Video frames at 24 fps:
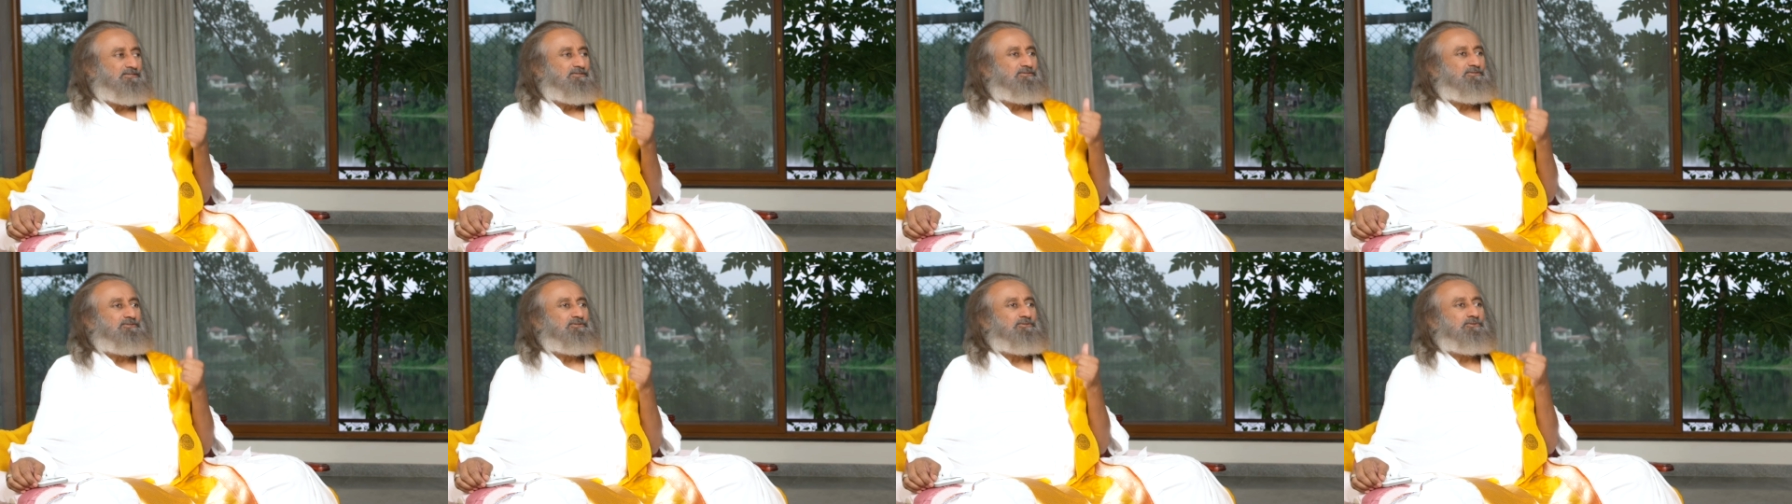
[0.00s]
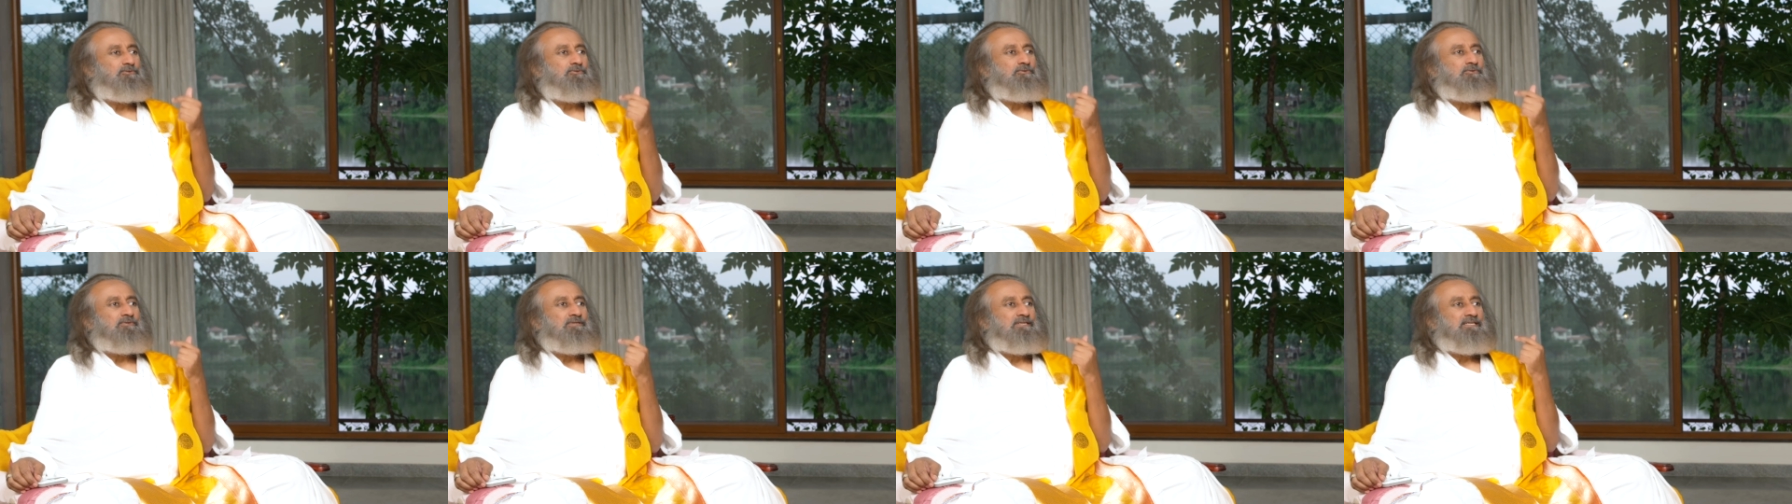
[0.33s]

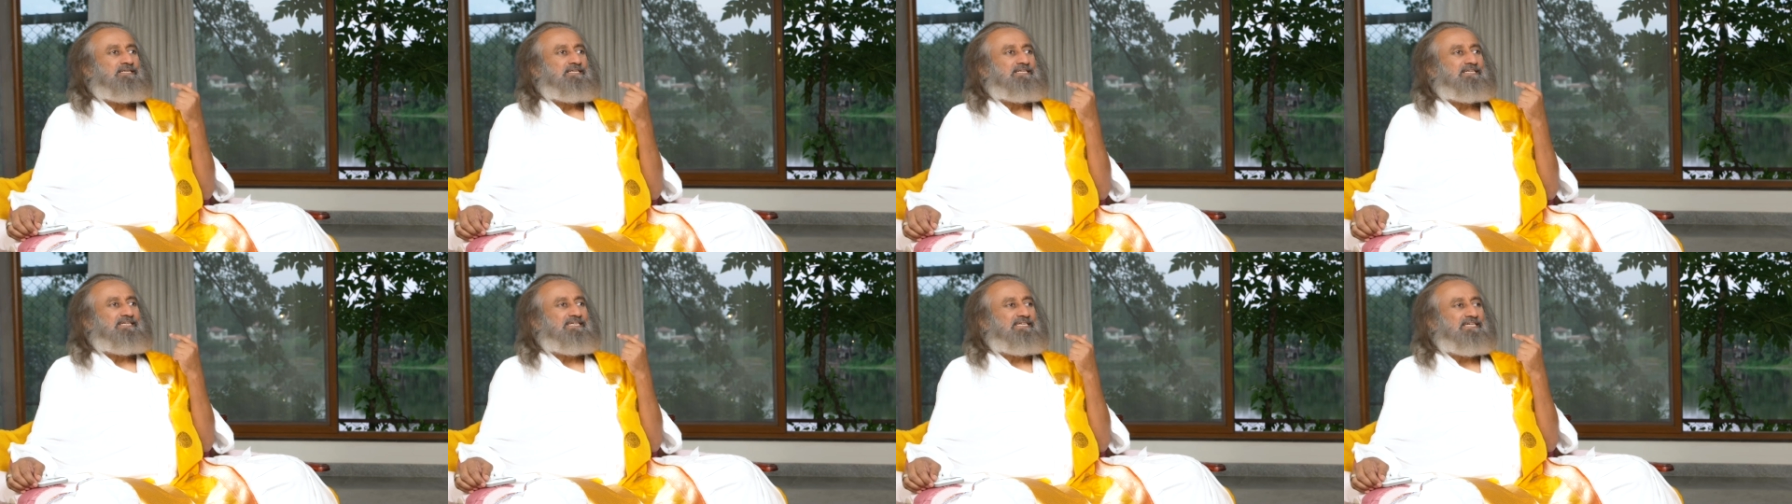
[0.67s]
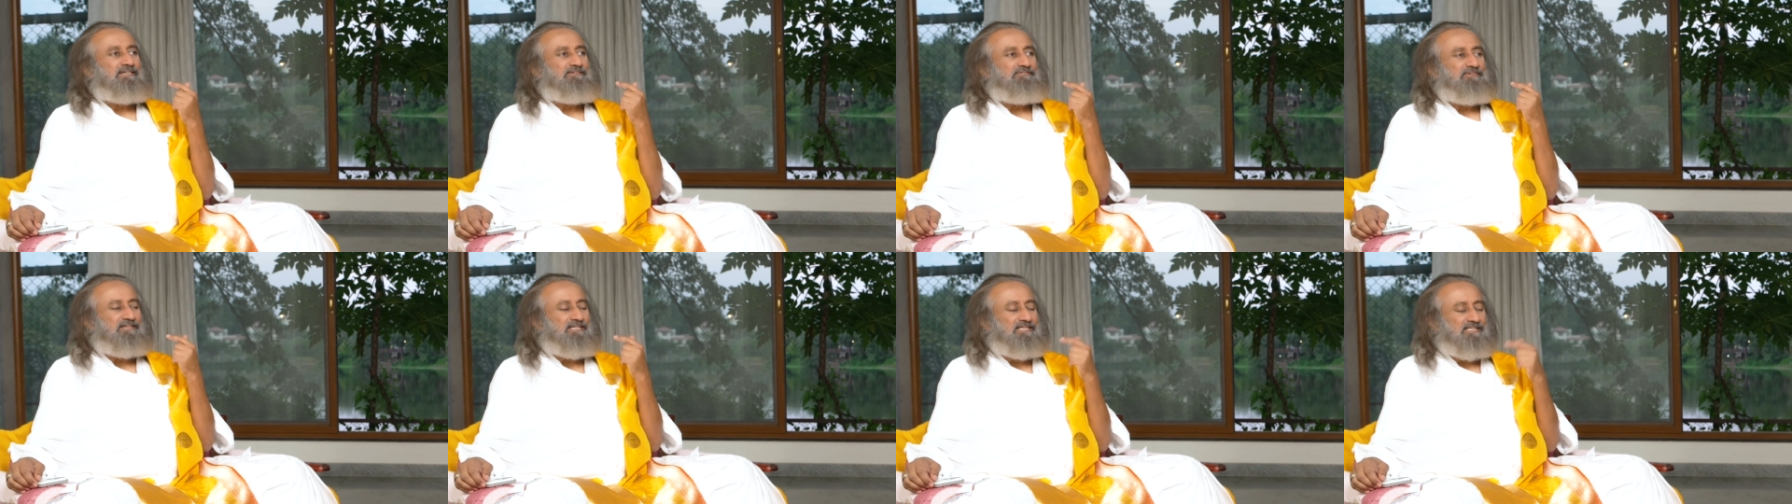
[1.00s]
through
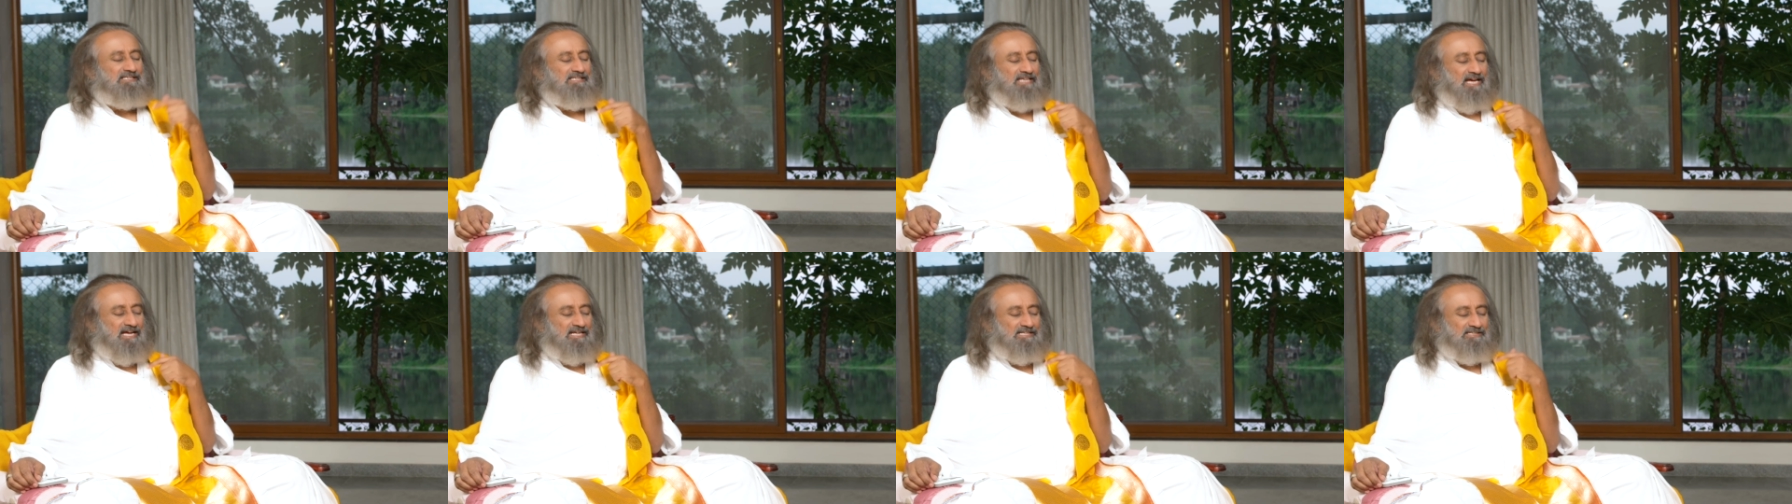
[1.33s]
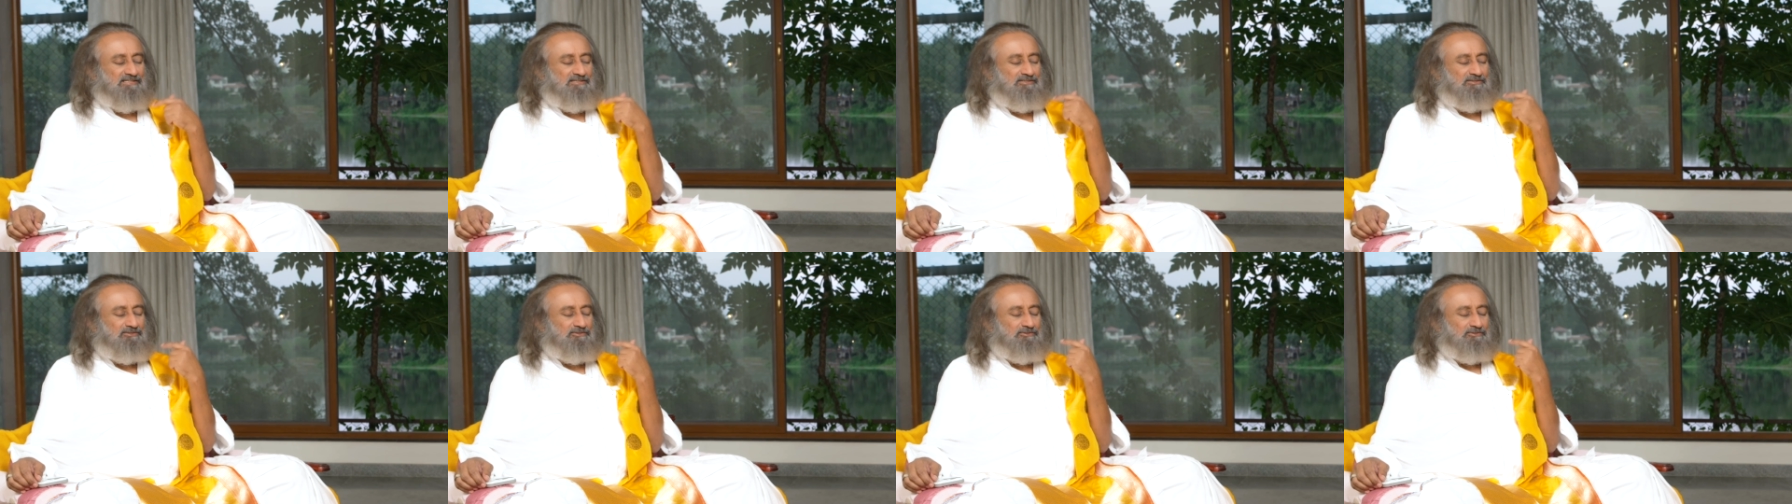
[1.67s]
giving that